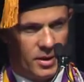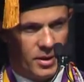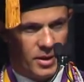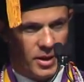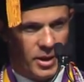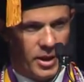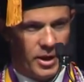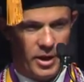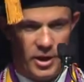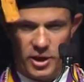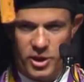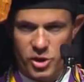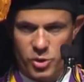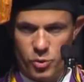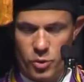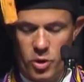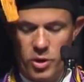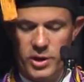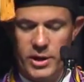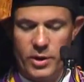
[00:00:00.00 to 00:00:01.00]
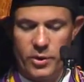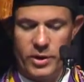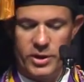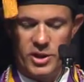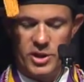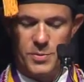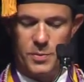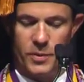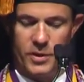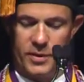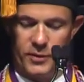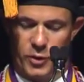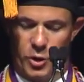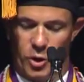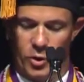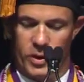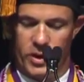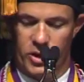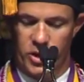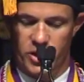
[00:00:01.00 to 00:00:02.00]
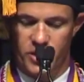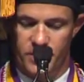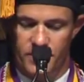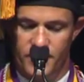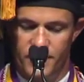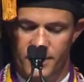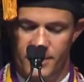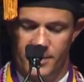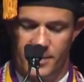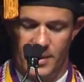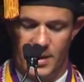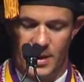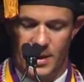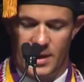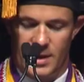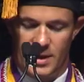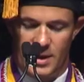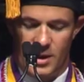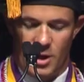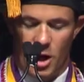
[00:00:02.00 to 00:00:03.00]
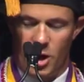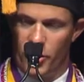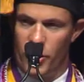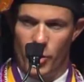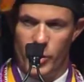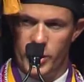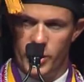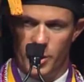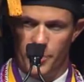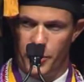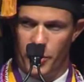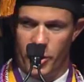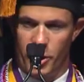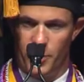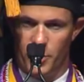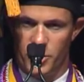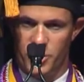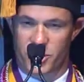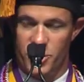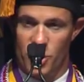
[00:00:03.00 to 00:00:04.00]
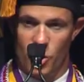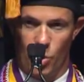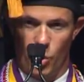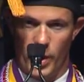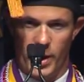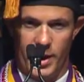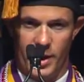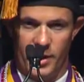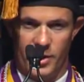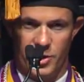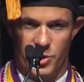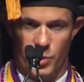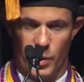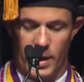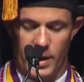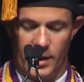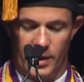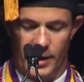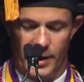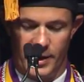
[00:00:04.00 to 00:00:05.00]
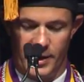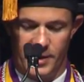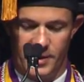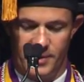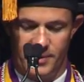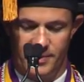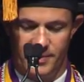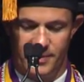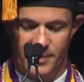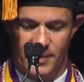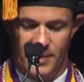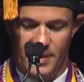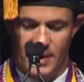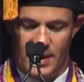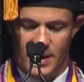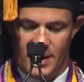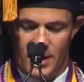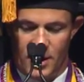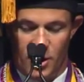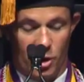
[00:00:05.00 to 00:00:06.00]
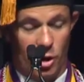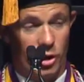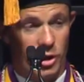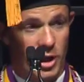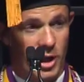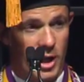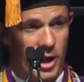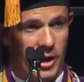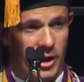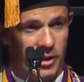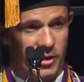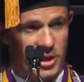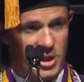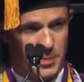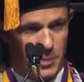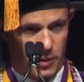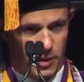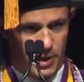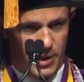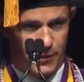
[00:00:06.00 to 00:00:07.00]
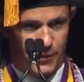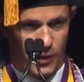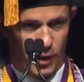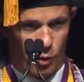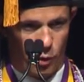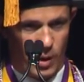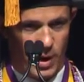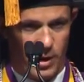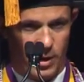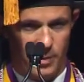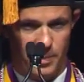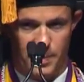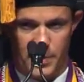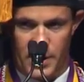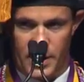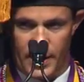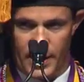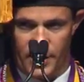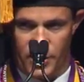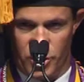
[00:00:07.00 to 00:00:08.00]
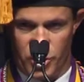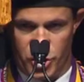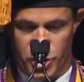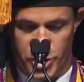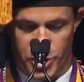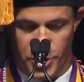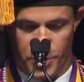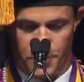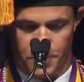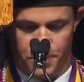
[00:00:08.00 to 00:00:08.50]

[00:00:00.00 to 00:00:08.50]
In an extraordinary display of courage, although he could put almost no weight on his right leg, looking on in disbelief, the crowd began to cheer.